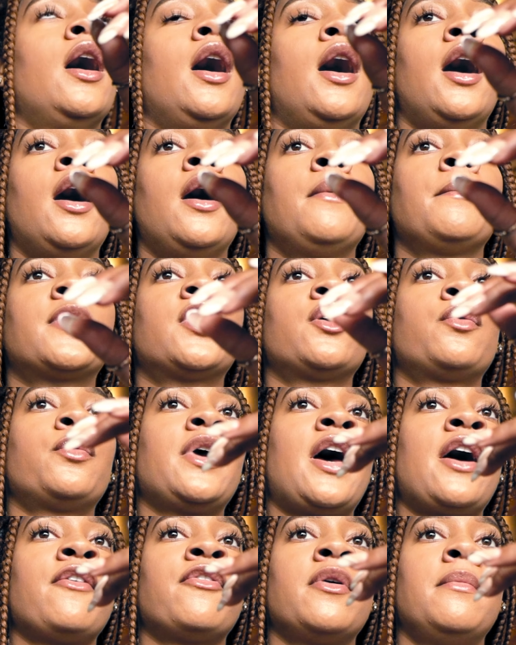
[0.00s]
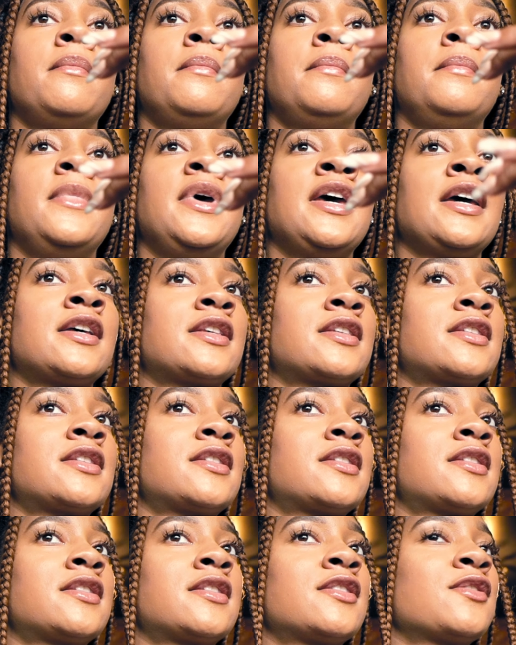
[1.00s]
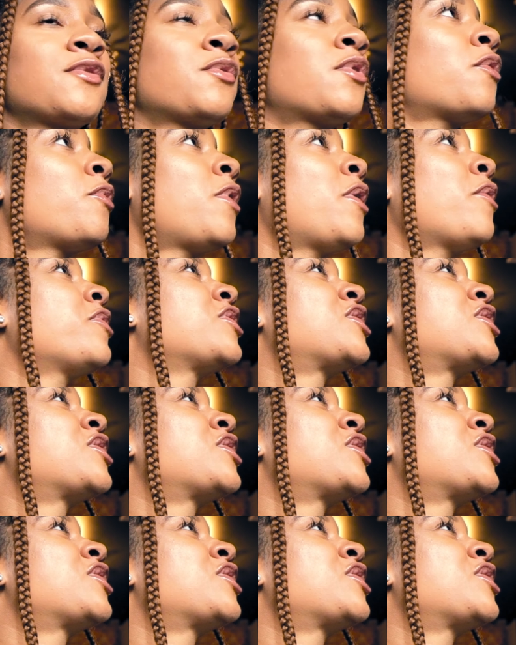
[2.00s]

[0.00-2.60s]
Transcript: Um, can we have a mix? What would you